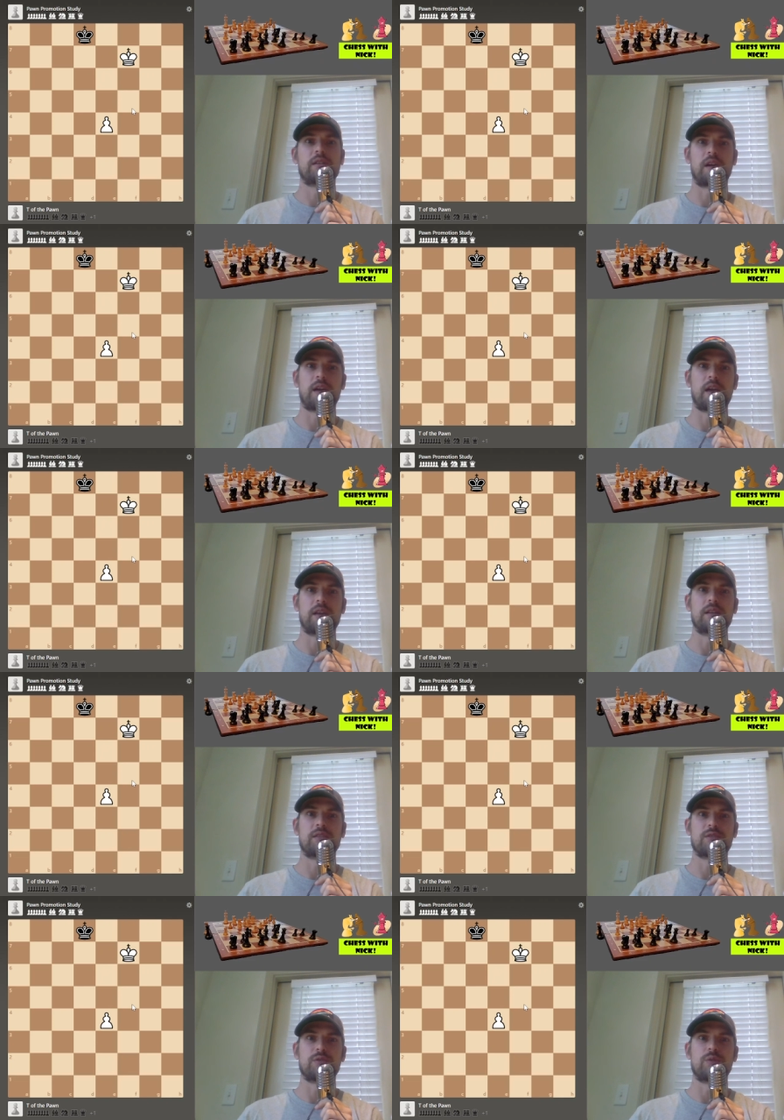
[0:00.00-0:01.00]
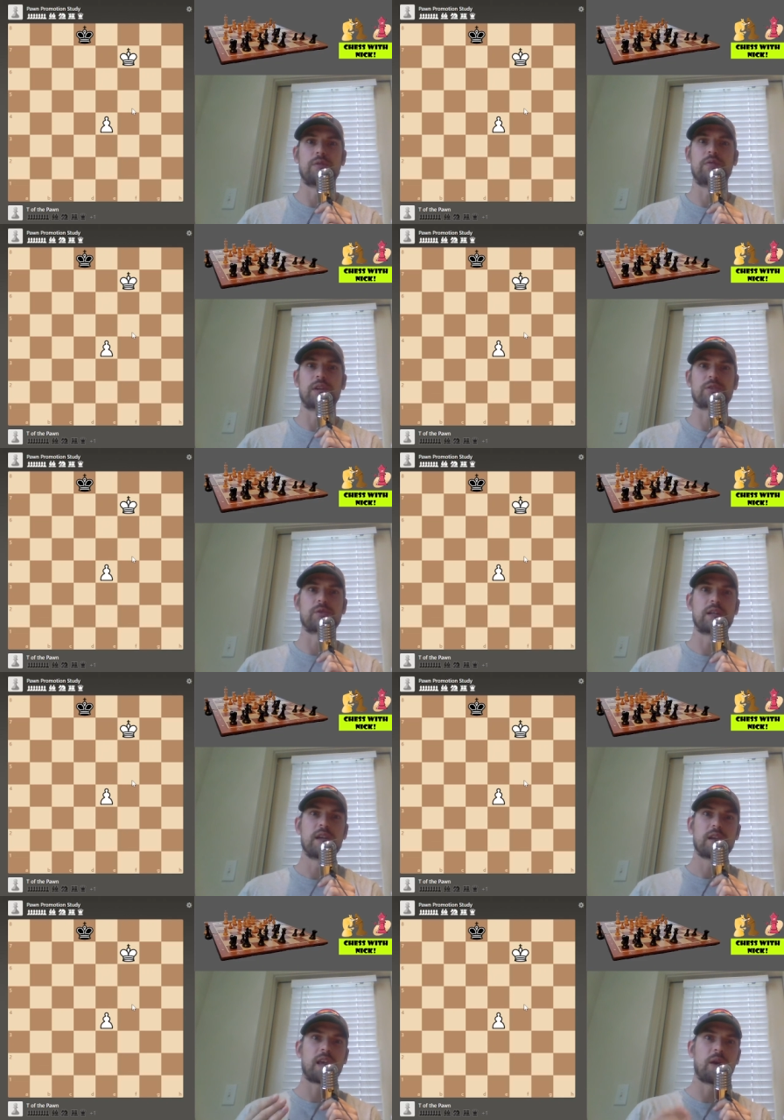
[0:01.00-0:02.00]
ahead to victory.
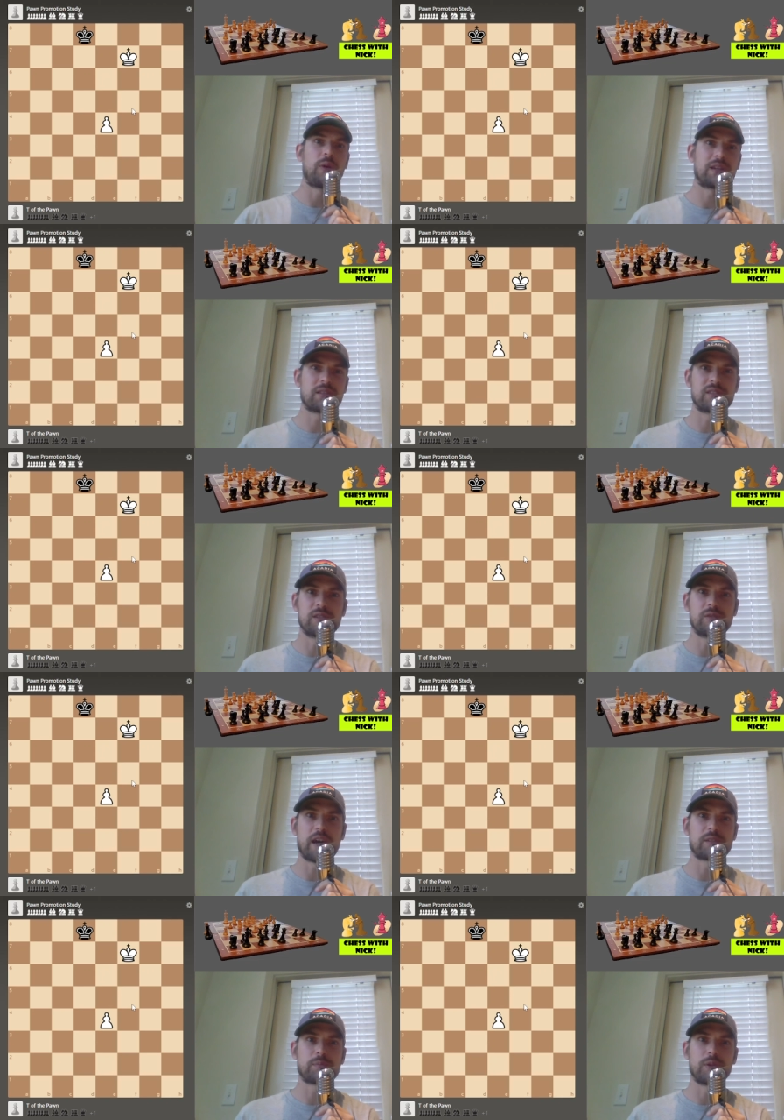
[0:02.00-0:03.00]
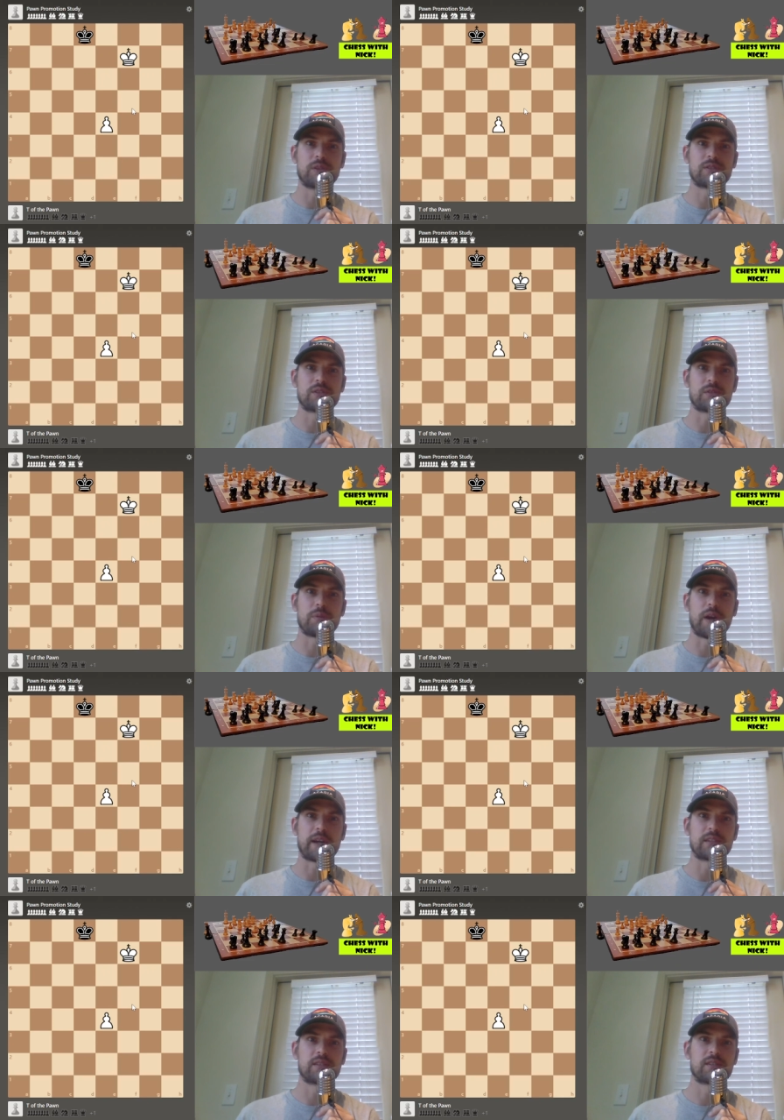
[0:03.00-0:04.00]
Can't wait to see you guys put this into
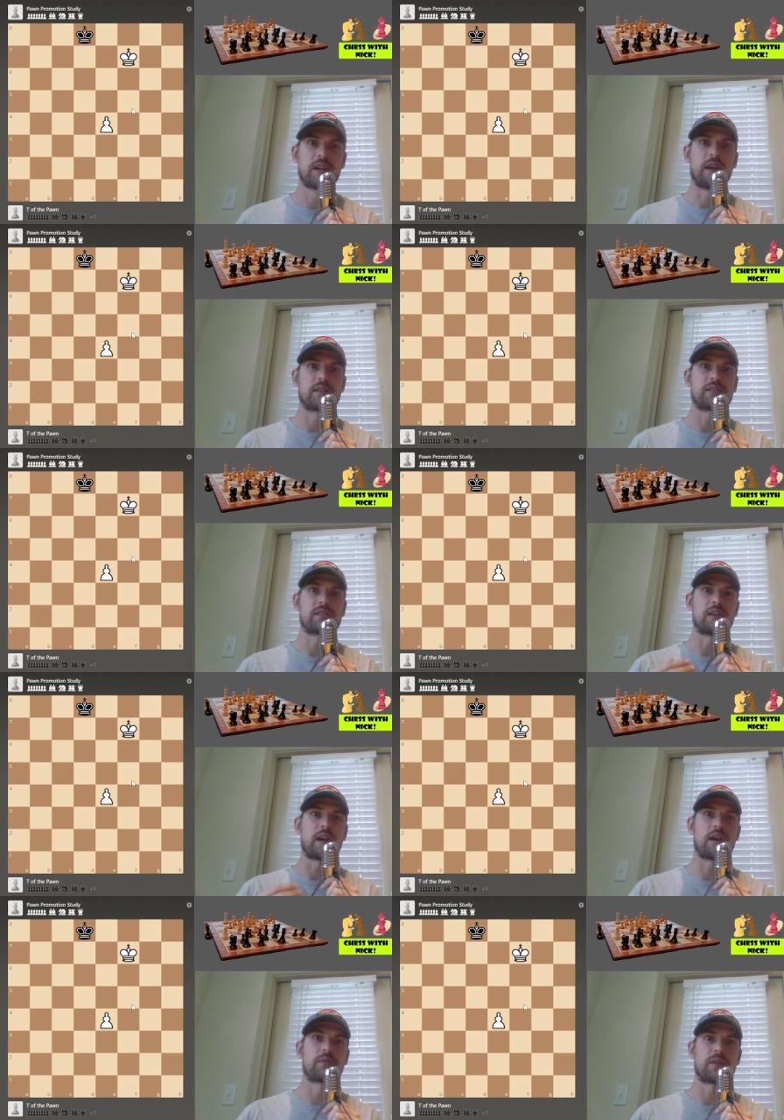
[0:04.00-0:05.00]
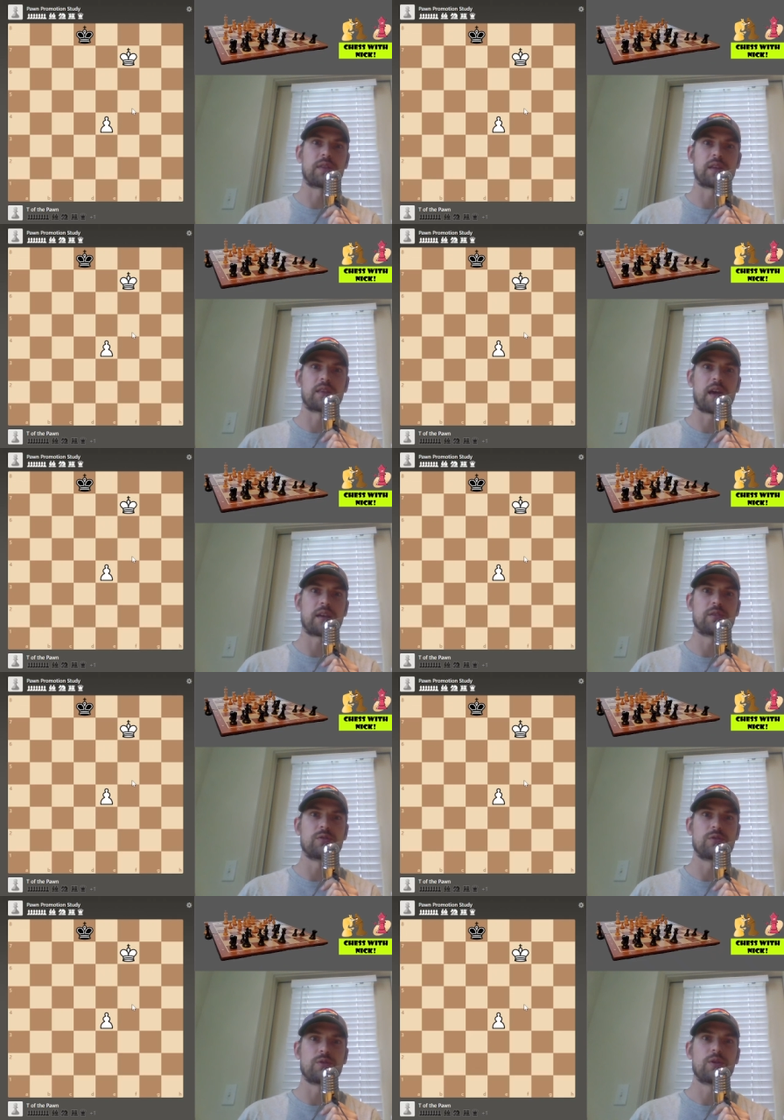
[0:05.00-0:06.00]
practice and see everything that you
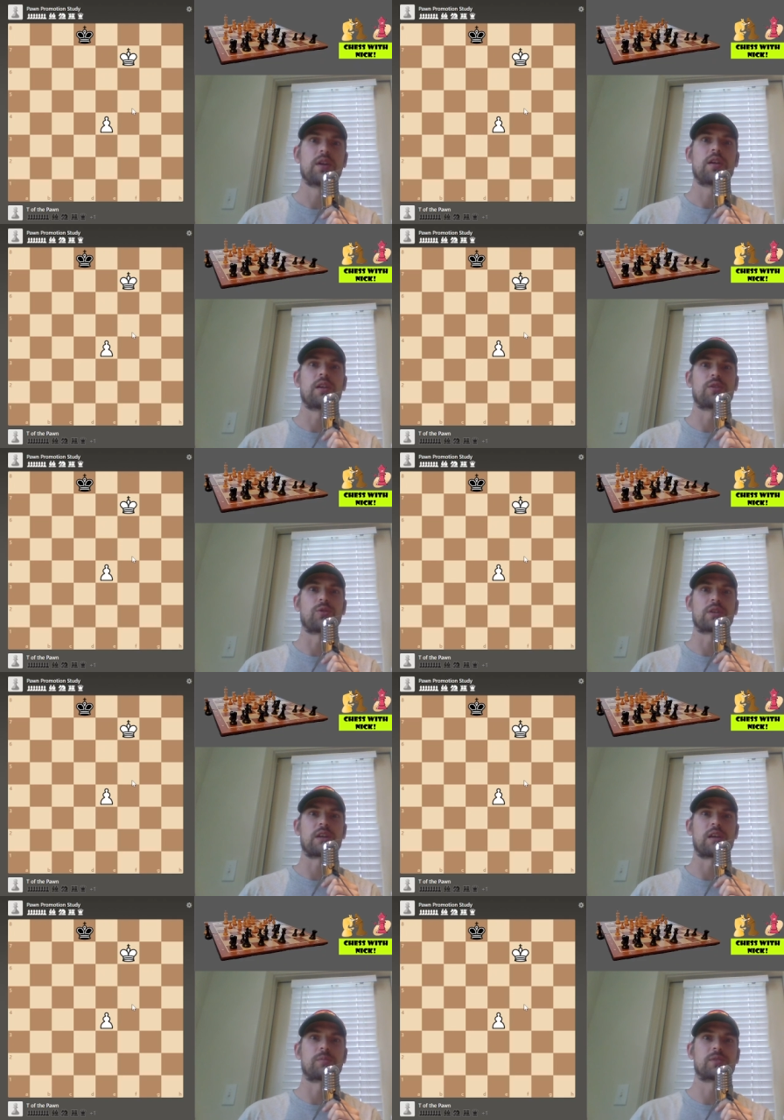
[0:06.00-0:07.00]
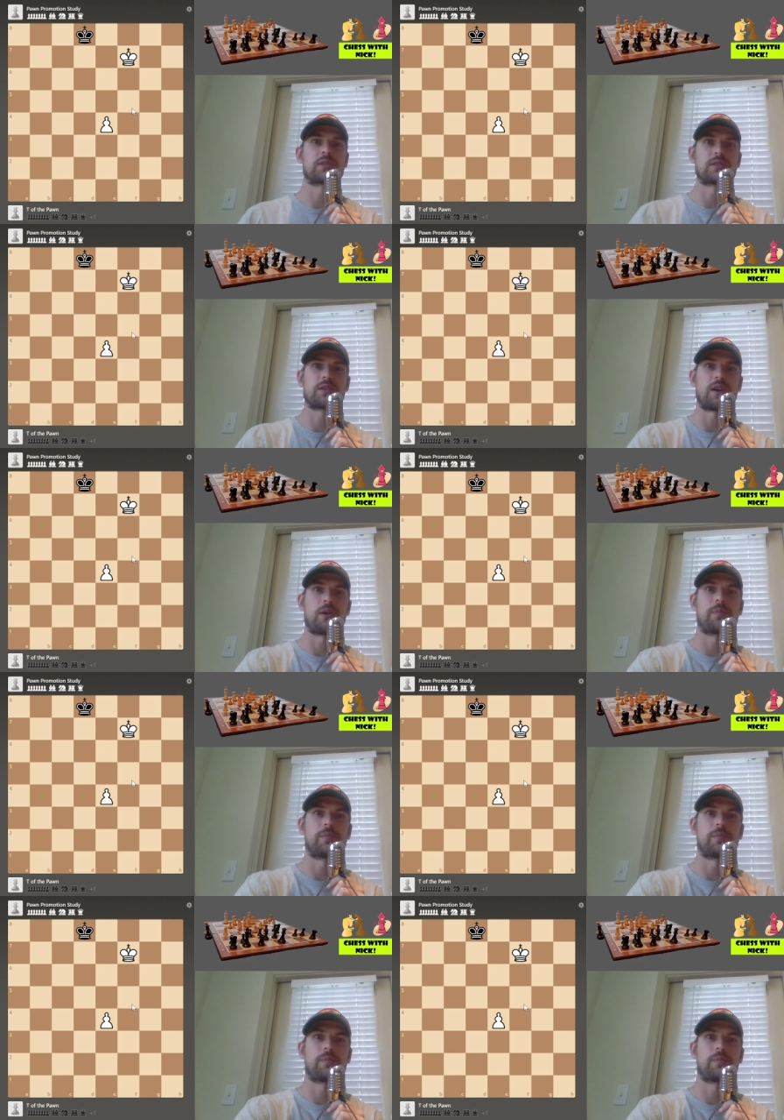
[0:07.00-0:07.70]
do in your games to come.